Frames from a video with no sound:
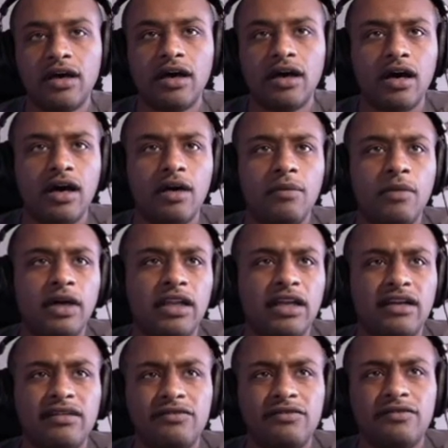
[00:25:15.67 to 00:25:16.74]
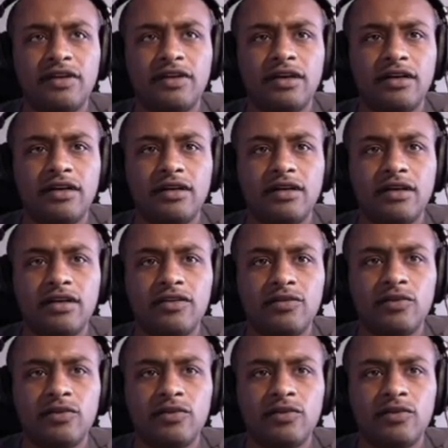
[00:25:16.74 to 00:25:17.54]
A lot of his